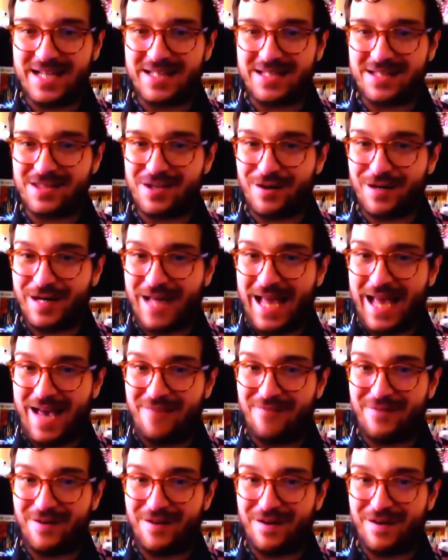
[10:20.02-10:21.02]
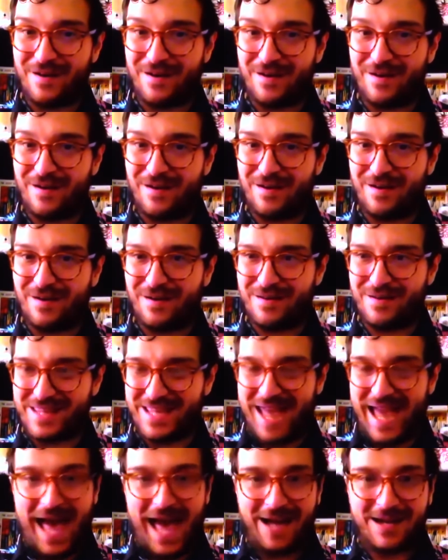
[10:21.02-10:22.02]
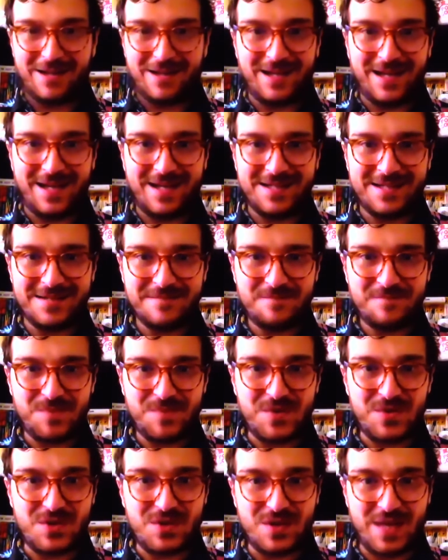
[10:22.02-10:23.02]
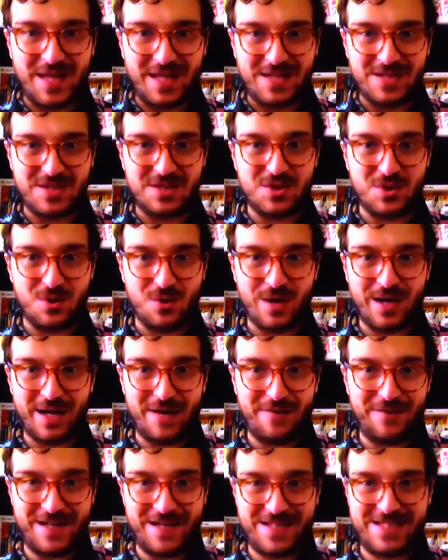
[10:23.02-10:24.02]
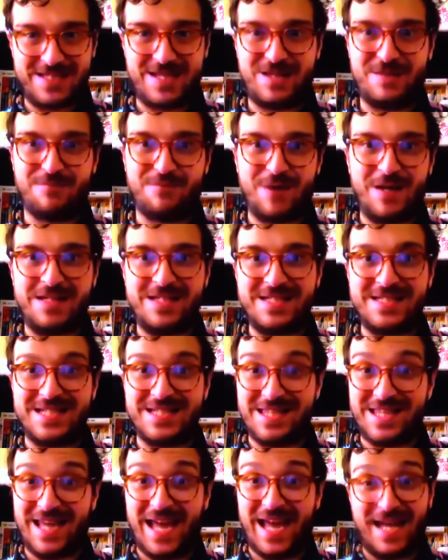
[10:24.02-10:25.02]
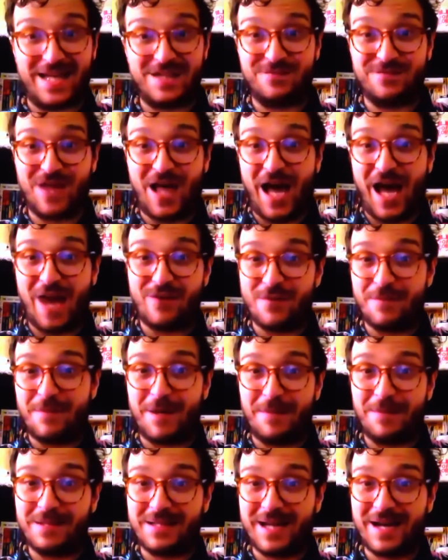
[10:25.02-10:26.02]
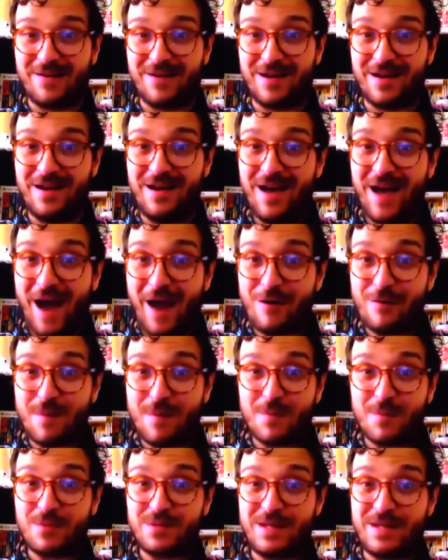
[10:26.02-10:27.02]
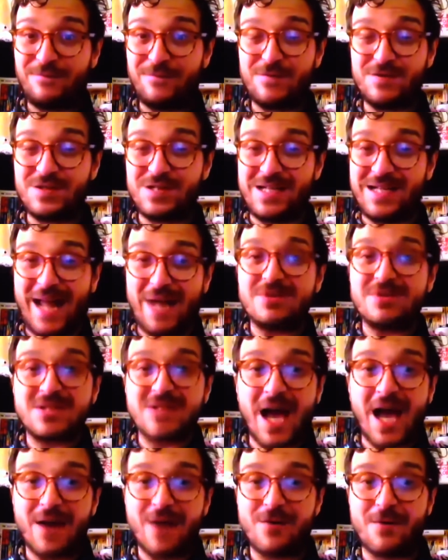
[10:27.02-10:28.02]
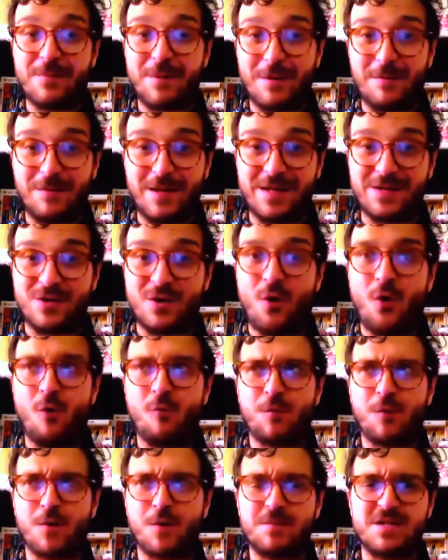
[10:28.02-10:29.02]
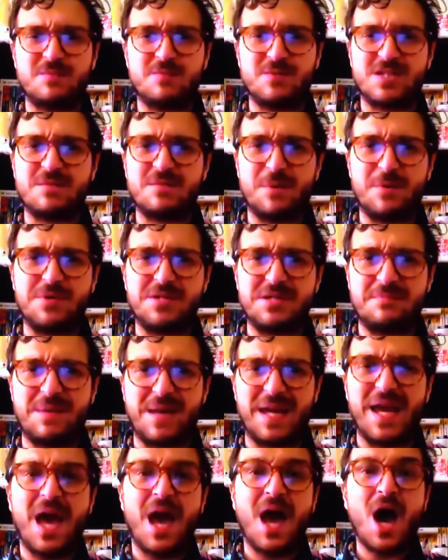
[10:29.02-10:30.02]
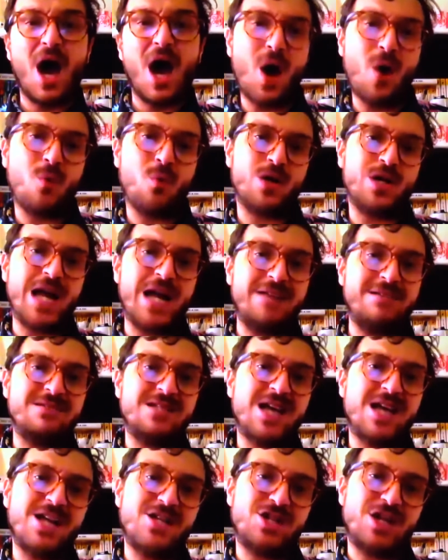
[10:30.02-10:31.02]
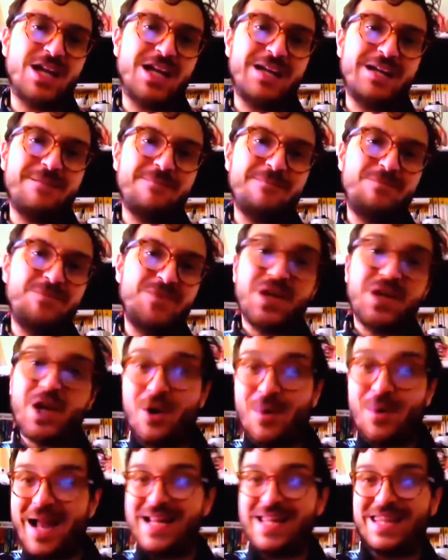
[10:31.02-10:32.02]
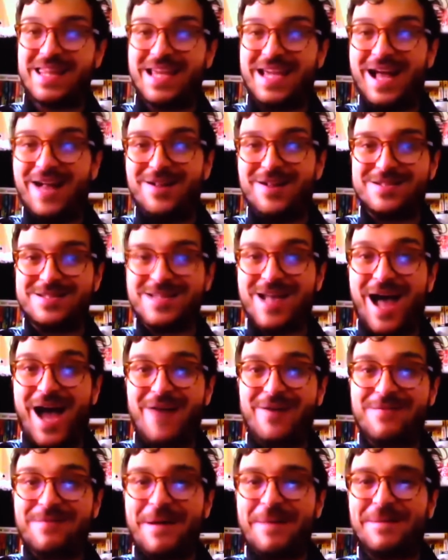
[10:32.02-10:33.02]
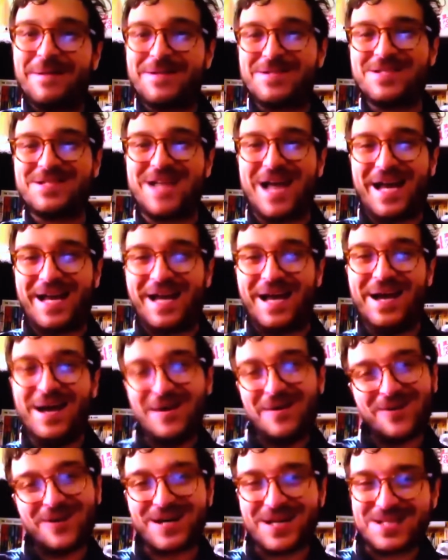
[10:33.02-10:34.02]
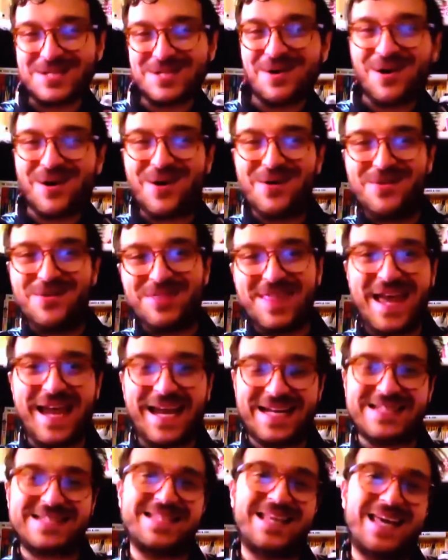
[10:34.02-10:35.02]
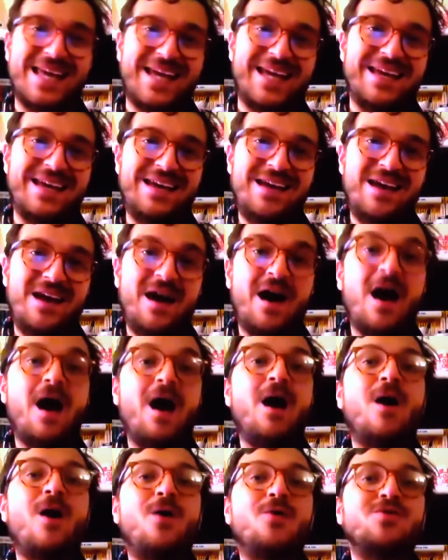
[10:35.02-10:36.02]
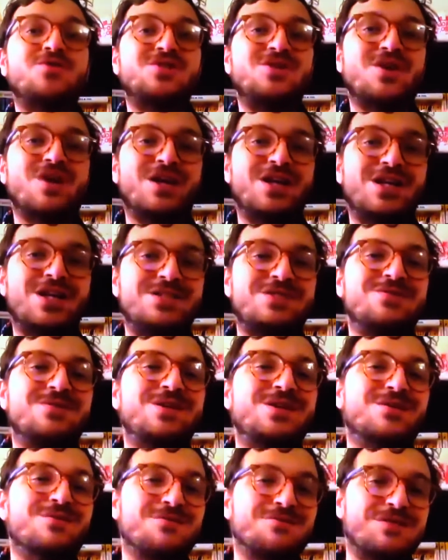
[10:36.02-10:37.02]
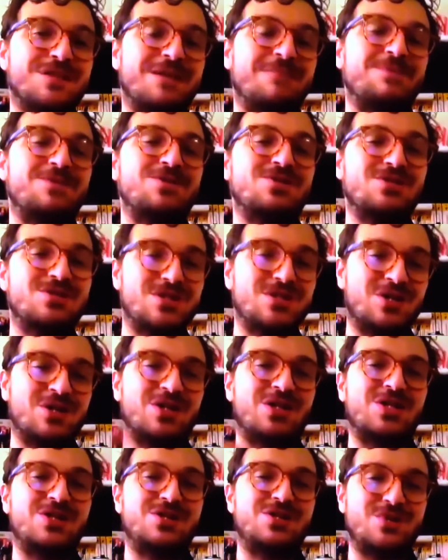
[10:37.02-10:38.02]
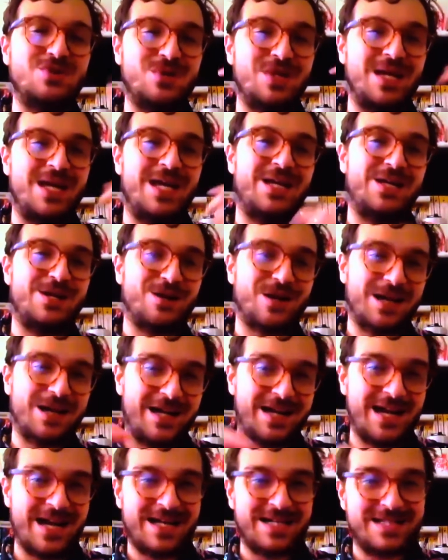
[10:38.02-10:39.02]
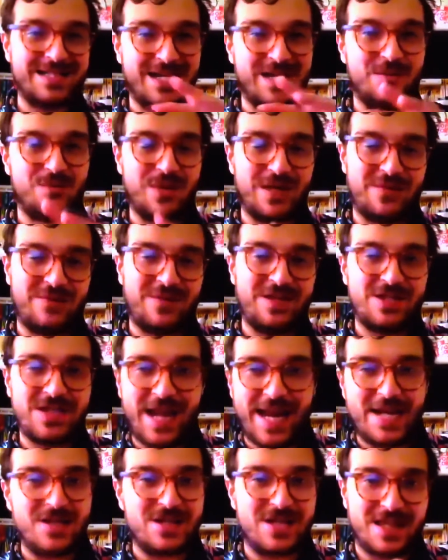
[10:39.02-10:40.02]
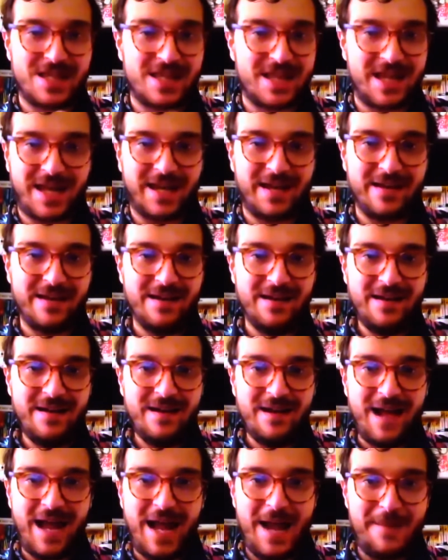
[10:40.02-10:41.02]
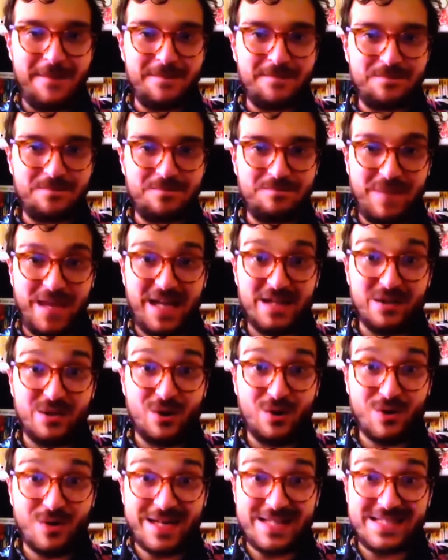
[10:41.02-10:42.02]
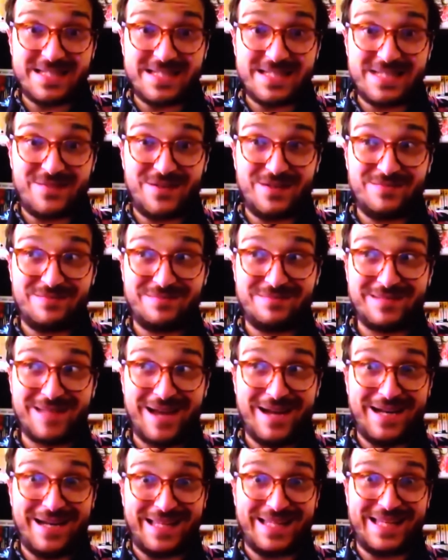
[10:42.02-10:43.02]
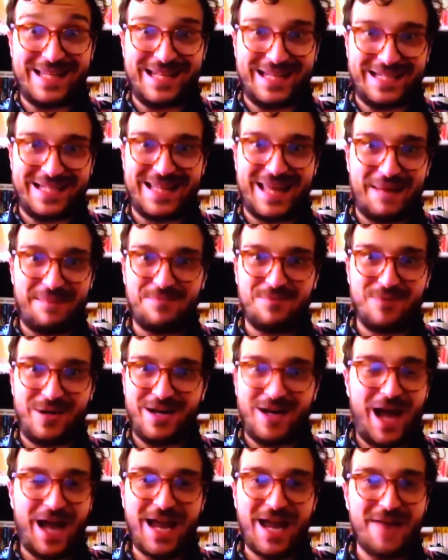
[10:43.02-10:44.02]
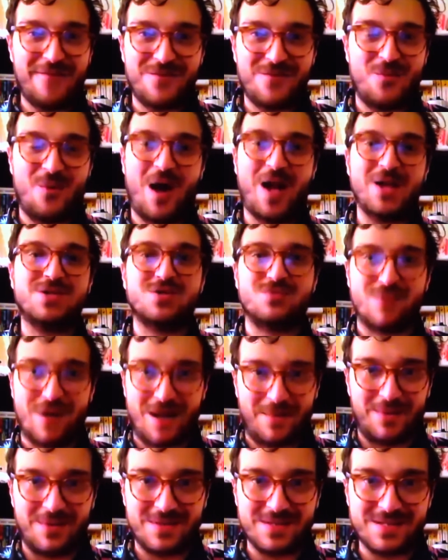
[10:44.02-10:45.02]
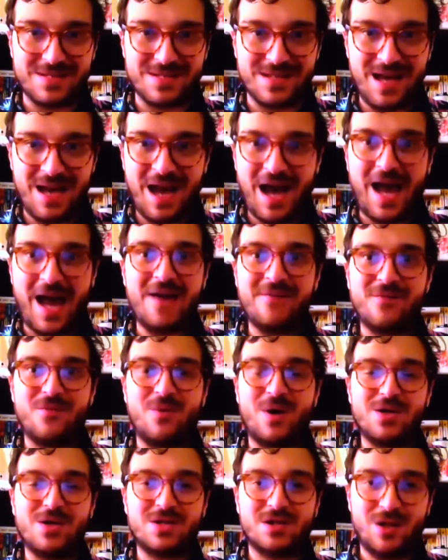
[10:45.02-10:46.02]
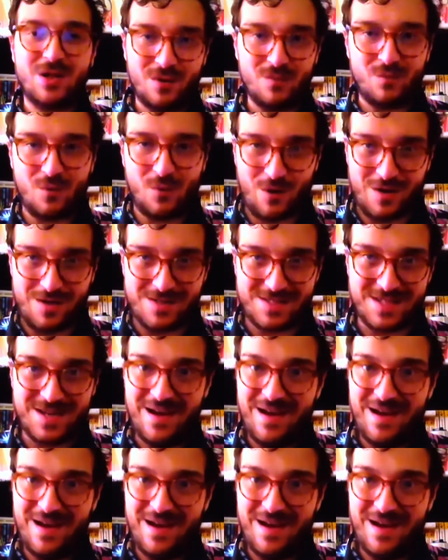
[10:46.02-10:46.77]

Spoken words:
that they're going to have the Acolyte, like a story of a Sith apprentice at the end of the High Republic era. I remember when they first announced the High Republic, the whole purpose was supposed to be, oh, we're not touching, anything else. The High Republic's just kind of, we're going to do our own thing. And it's like, oh, so you're going to do your own thing, but you're still going to do the interconnecting, weavy, changey thing. And Mandalorian's even kind of getting to that point. I haven't watched Rebels. I haven't watched Clone Wars.